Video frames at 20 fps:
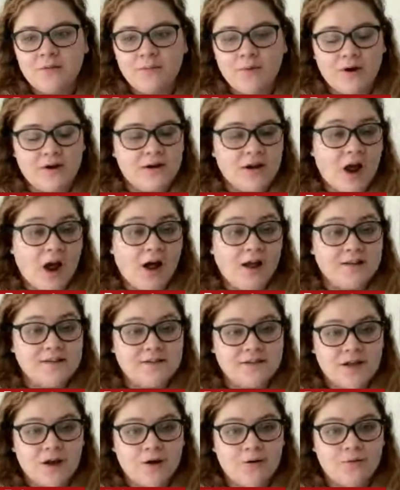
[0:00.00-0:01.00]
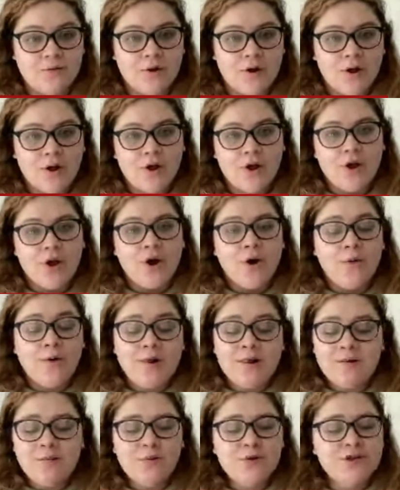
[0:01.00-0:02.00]
and whatnot. So
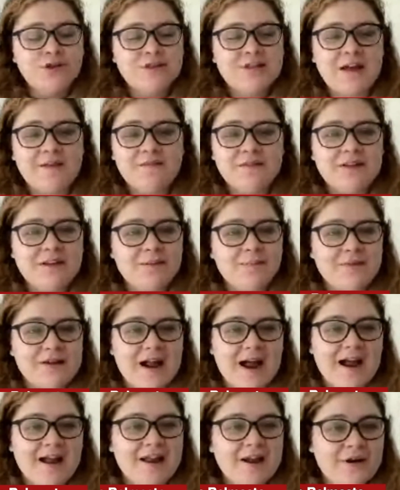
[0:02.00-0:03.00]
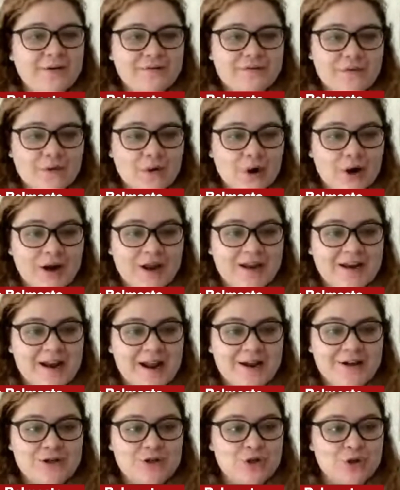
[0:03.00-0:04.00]
we'll just have to keep an eye out for it.
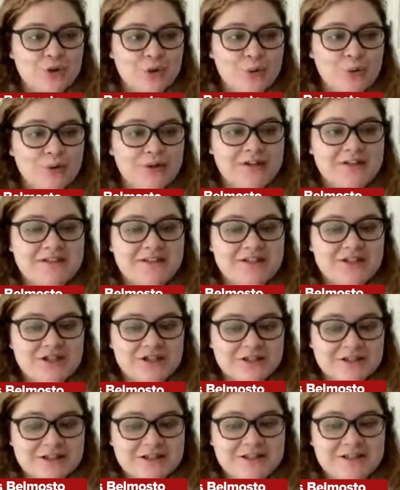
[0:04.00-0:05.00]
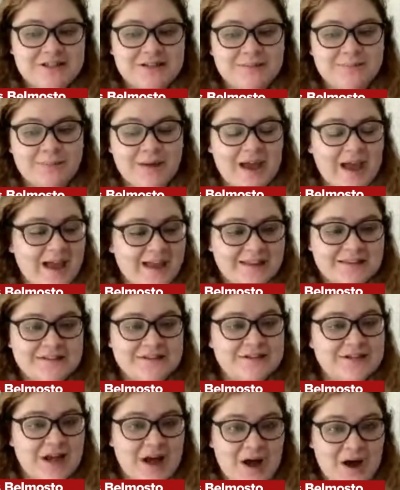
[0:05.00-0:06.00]
It truly just
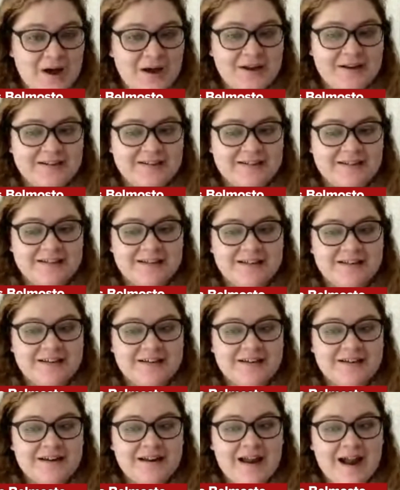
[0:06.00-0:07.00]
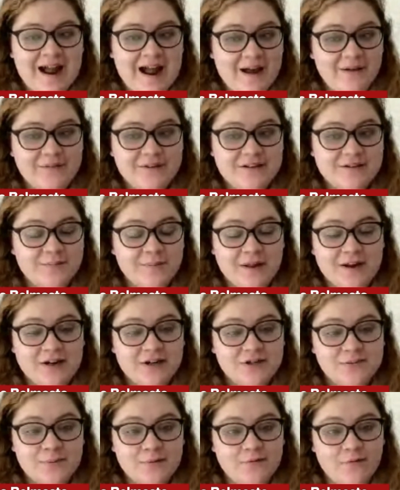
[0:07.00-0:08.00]
depends on how these
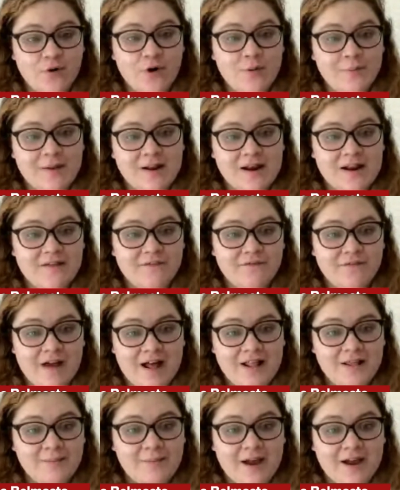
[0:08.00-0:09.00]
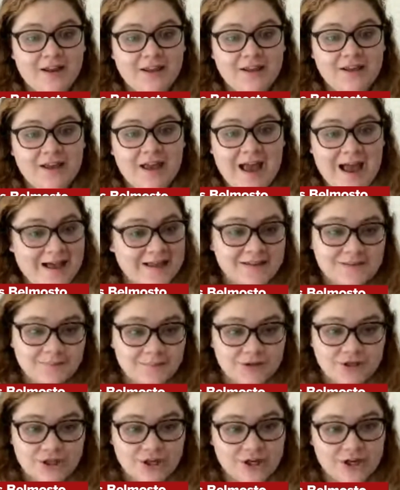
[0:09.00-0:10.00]
players perform and if Valimaki has
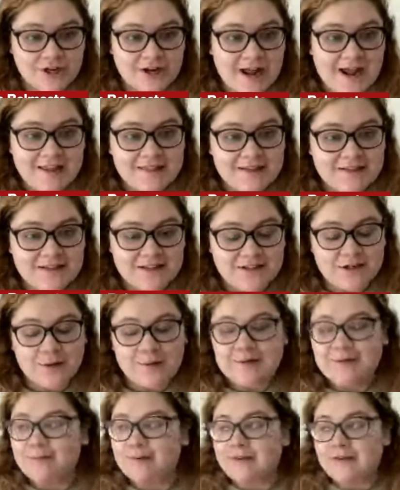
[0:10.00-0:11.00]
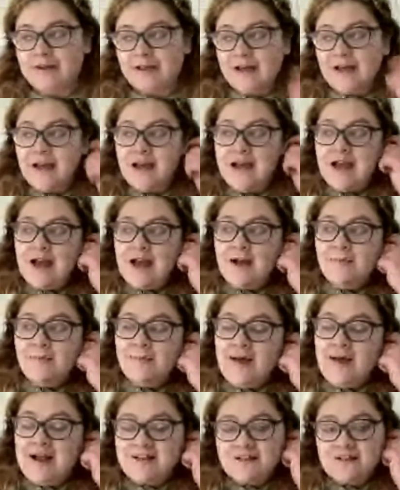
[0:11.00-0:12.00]
matured. I think that's going to be a
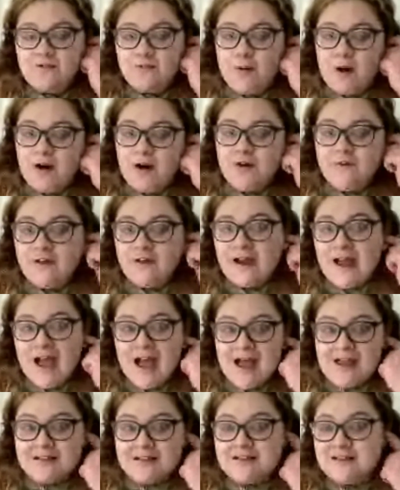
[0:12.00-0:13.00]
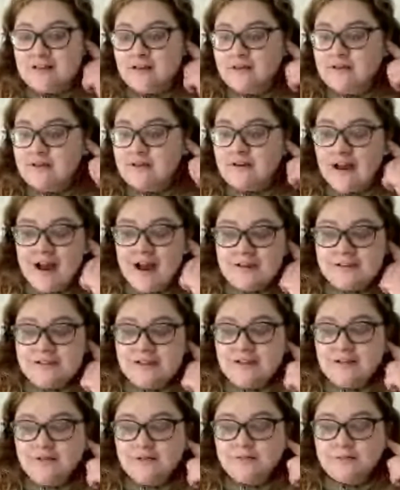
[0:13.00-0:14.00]
massive part of it. Has
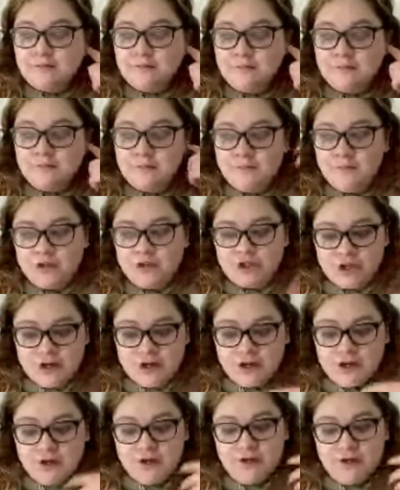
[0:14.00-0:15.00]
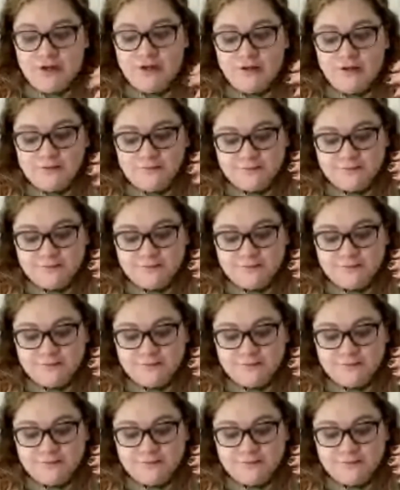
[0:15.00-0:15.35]
he matured